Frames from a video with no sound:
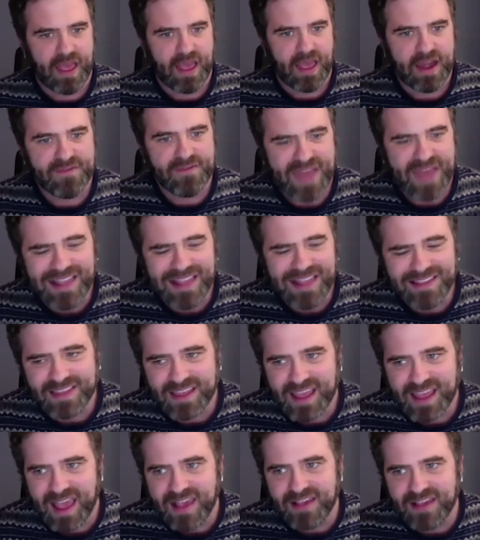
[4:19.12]
And if that's the
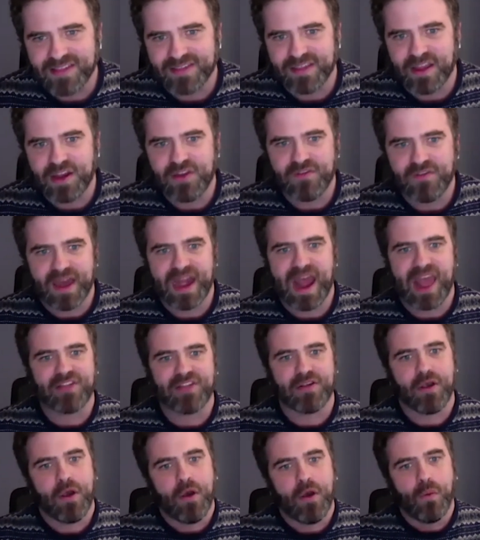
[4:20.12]
case, then you've got to
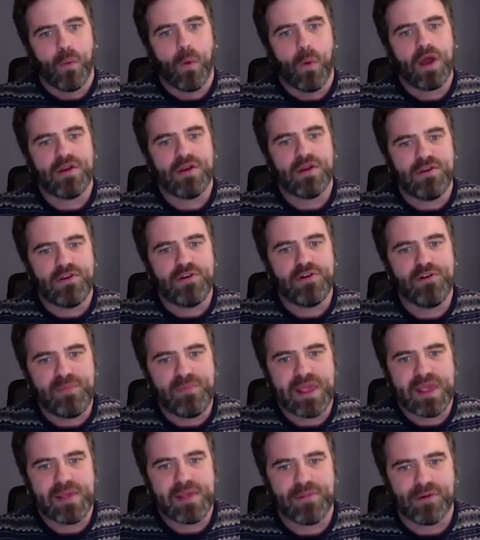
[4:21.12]
ask, what do
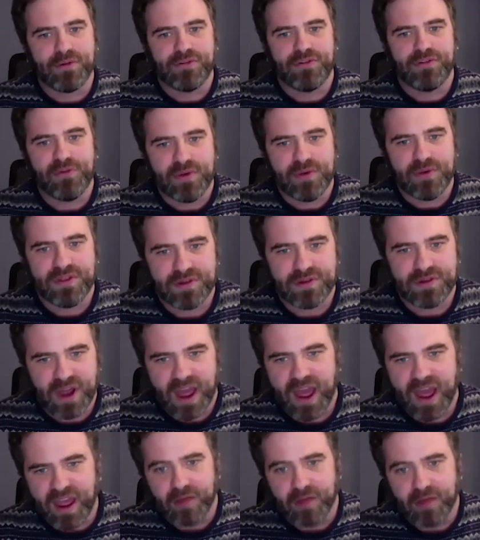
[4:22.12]
people do with their
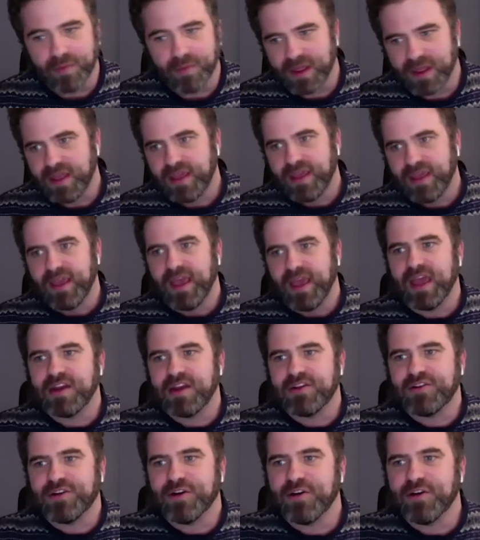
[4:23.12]
time? And
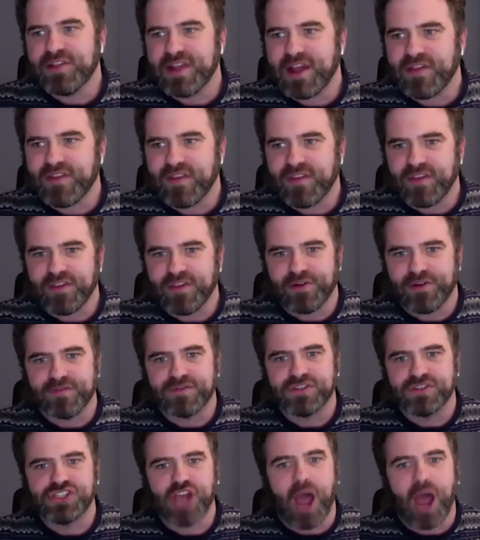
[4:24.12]
it turns out that the sort of
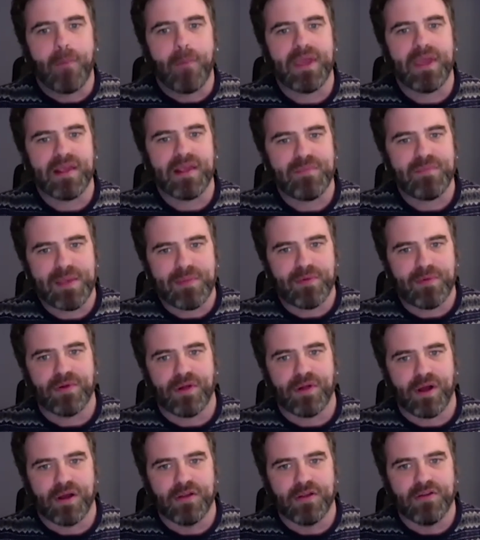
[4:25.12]
shopping
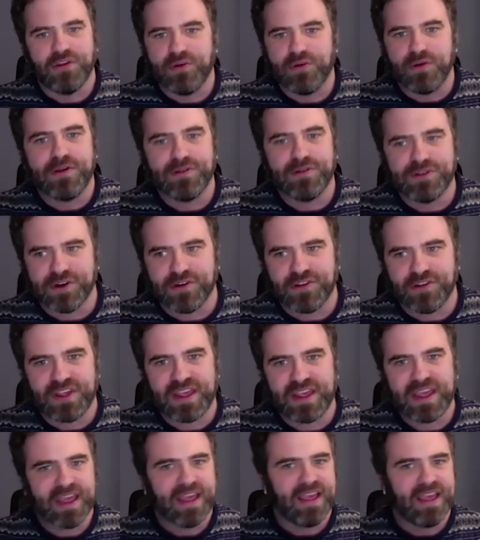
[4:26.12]
people do in New
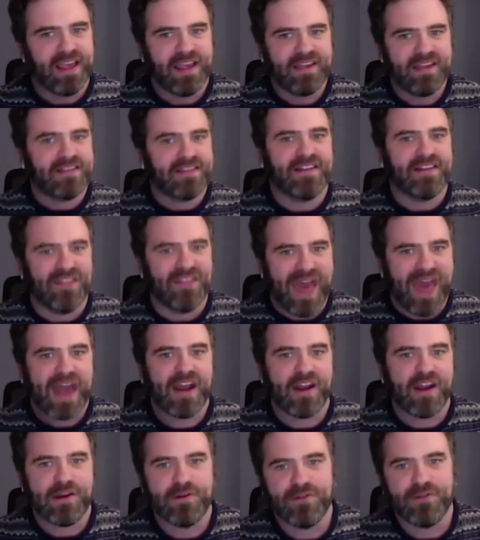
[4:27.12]
Jersey isn't that
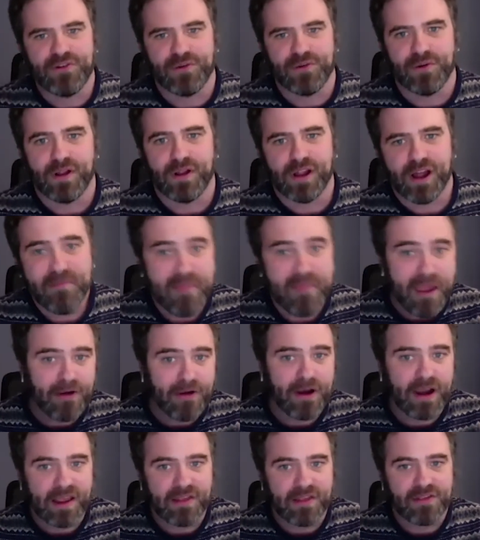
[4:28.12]
unusual.
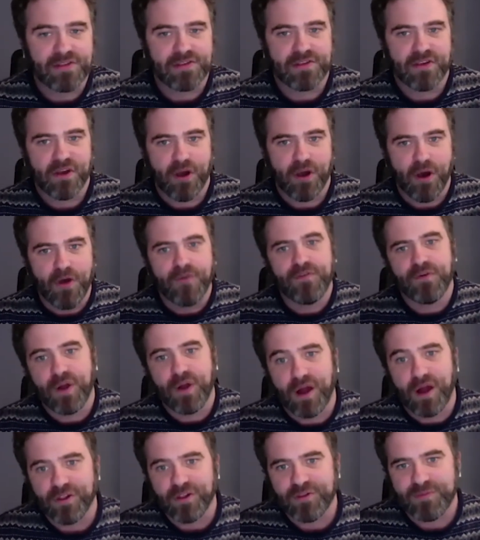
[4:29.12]
Americans
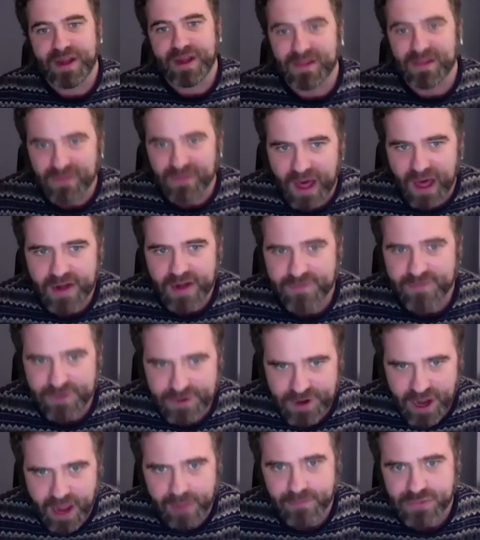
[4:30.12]
overall spend a lot of their
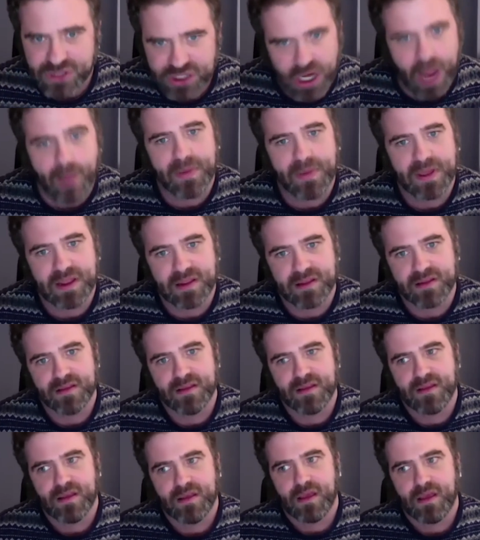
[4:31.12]
time shopping.
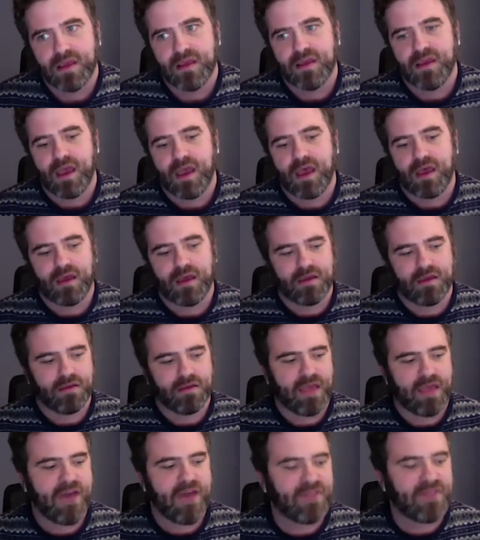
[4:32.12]

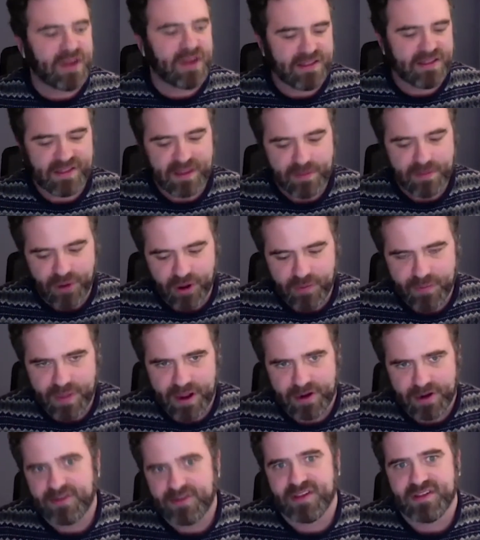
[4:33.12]
Evidence in the book
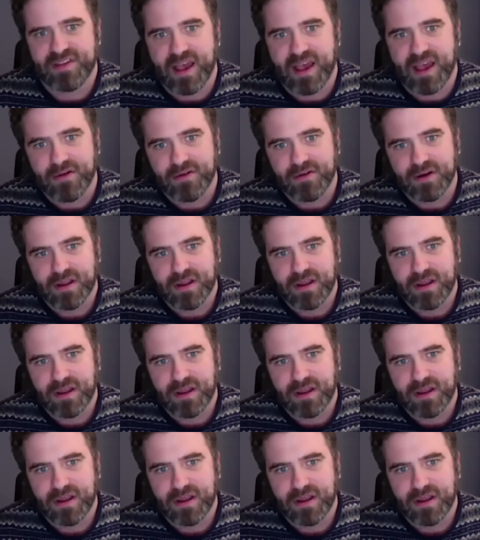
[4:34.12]
bears this out.